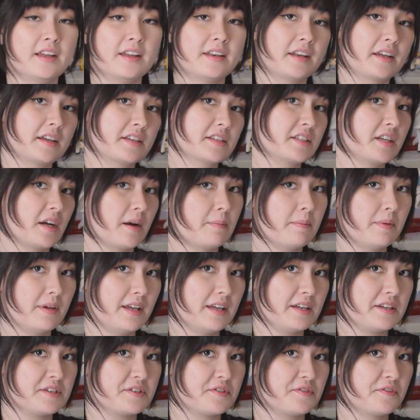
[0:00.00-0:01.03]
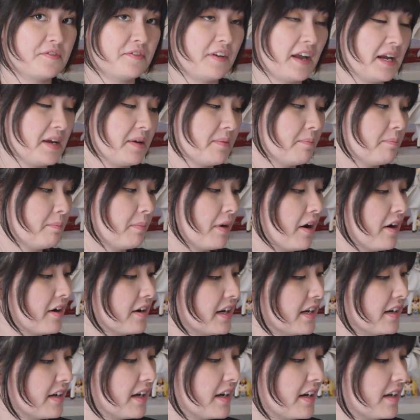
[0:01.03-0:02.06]
Next up is Fate
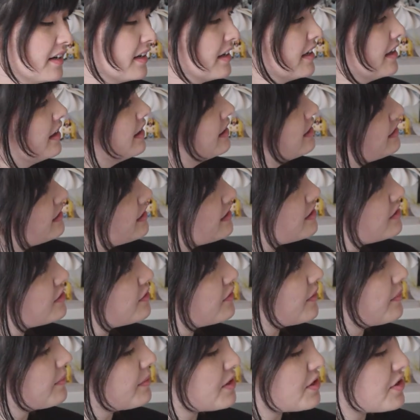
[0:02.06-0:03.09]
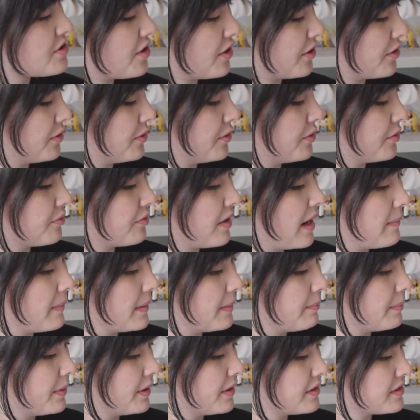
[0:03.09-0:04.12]
Party Night. This is from the circle
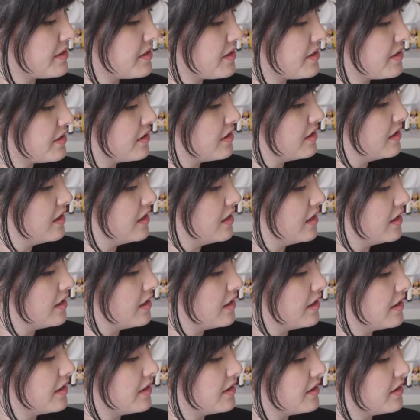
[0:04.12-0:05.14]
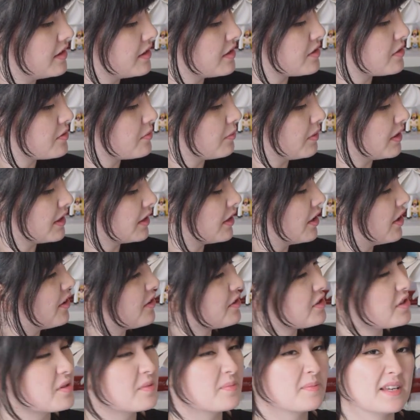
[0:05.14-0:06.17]
Rabbit Boss. This one
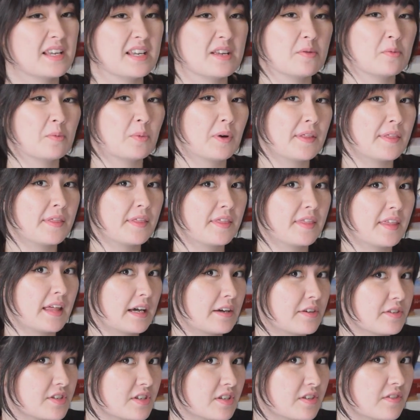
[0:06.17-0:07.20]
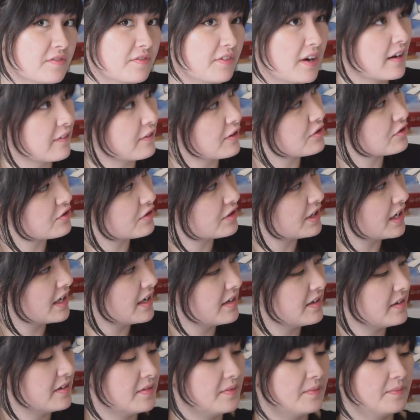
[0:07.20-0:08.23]
cost me 1,500
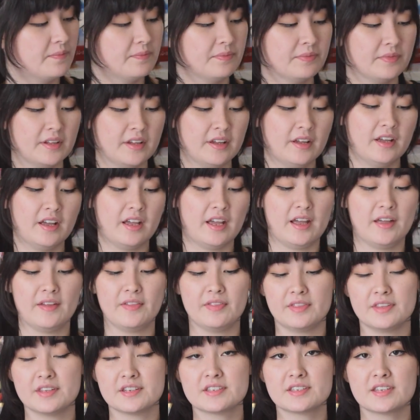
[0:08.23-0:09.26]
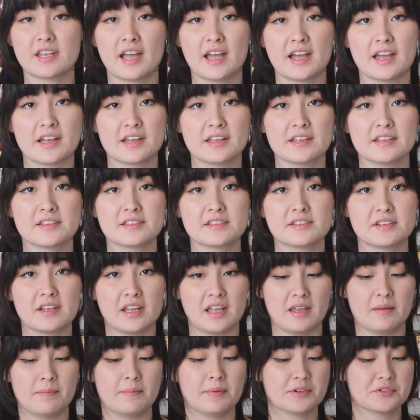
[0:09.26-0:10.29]
yen. And this has
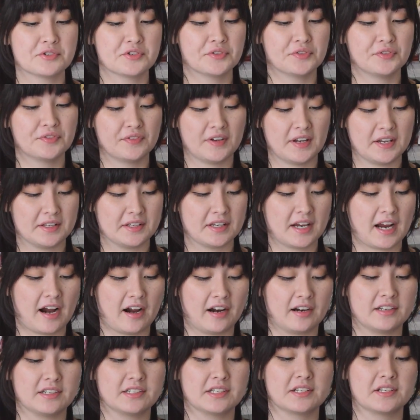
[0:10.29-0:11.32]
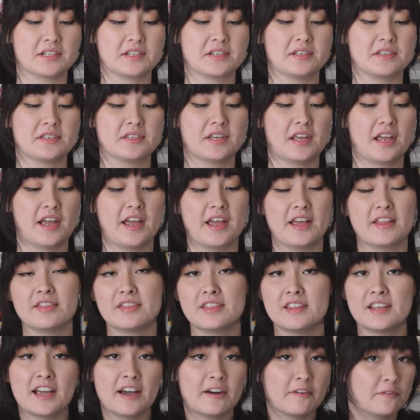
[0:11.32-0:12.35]
a bunch of Fate characters
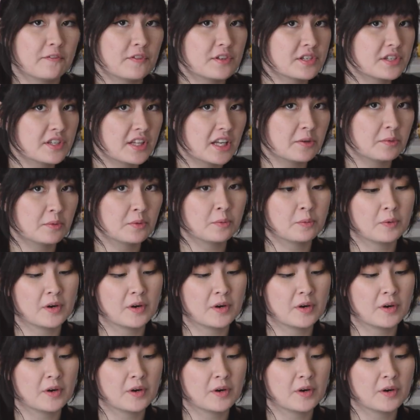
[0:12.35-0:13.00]
and the outfits they would